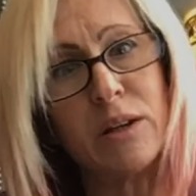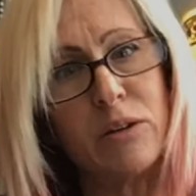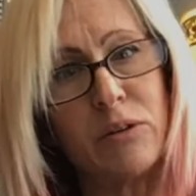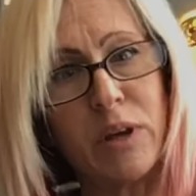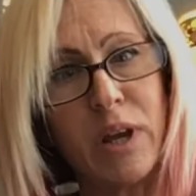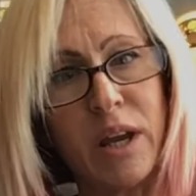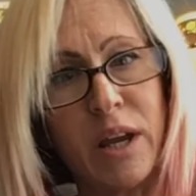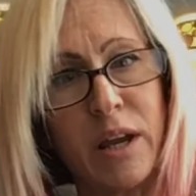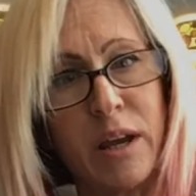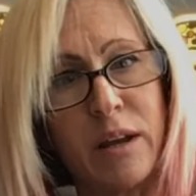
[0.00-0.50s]
You
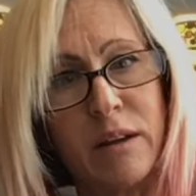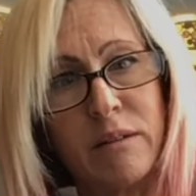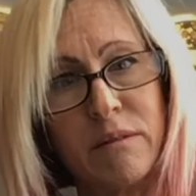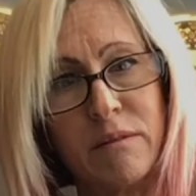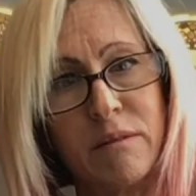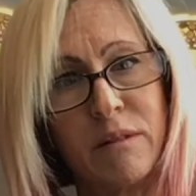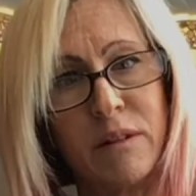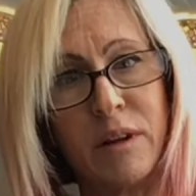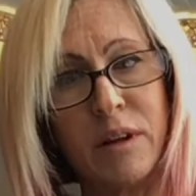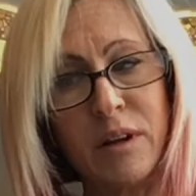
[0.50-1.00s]
can't,
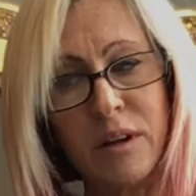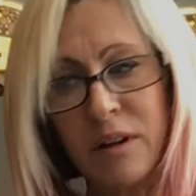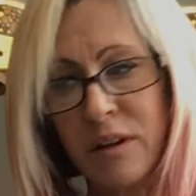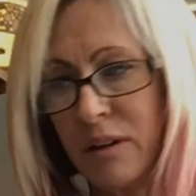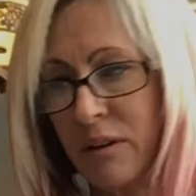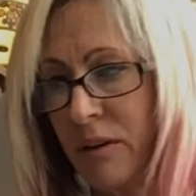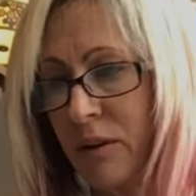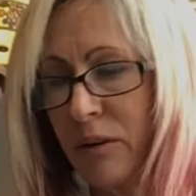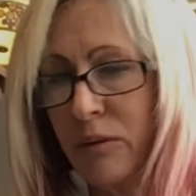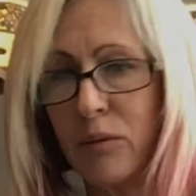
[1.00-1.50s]

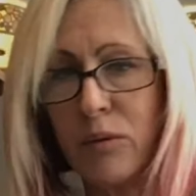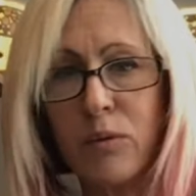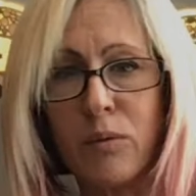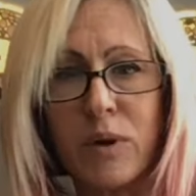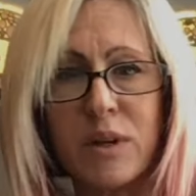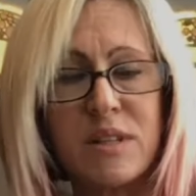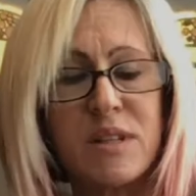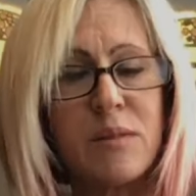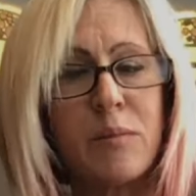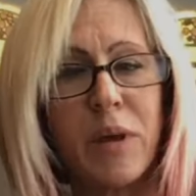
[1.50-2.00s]
you know, who
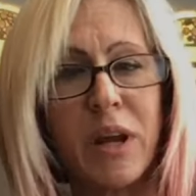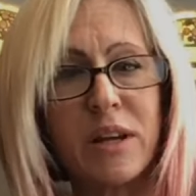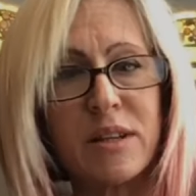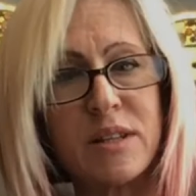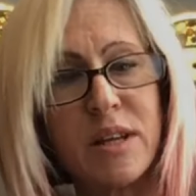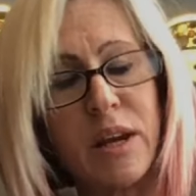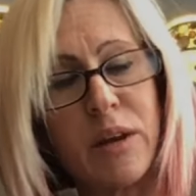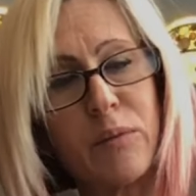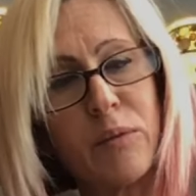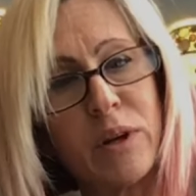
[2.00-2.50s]
wants to
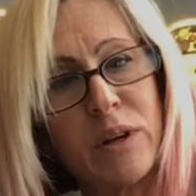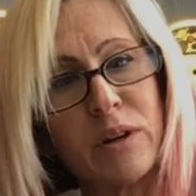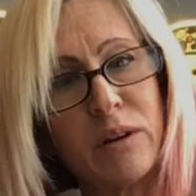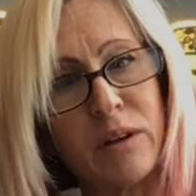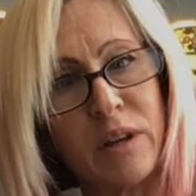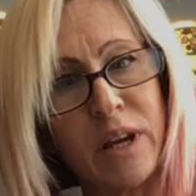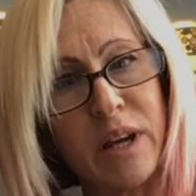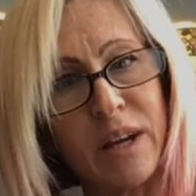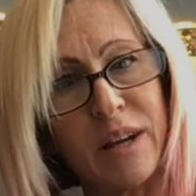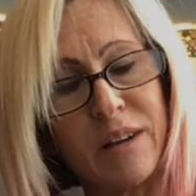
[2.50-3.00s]
meditate when you
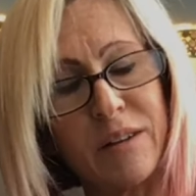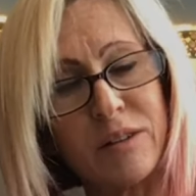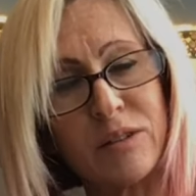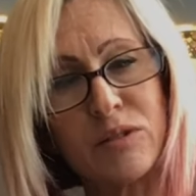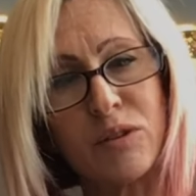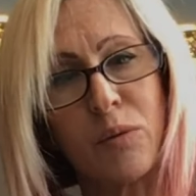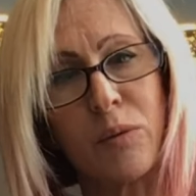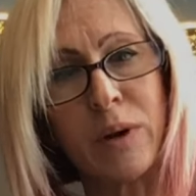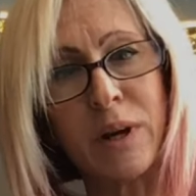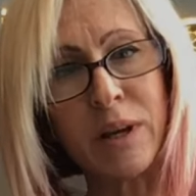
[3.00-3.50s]
like
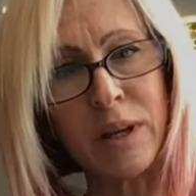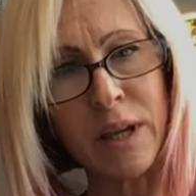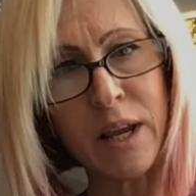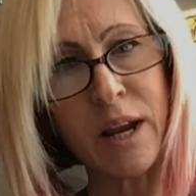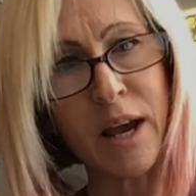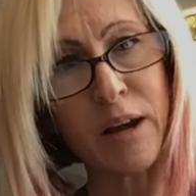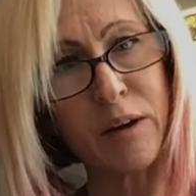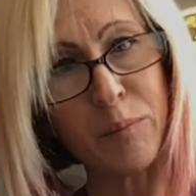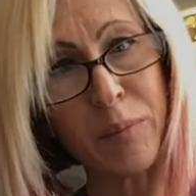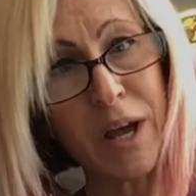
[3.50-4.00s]
don't want to get
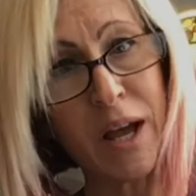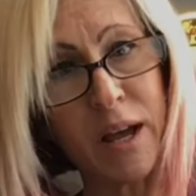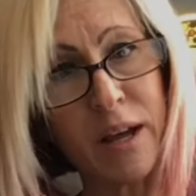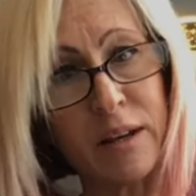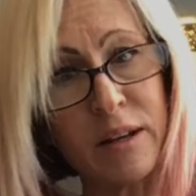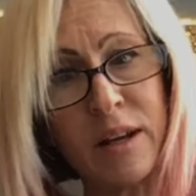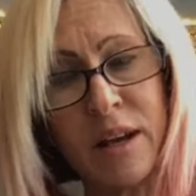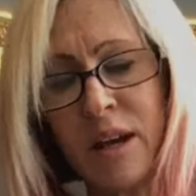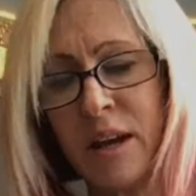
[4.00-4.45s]
out of bed?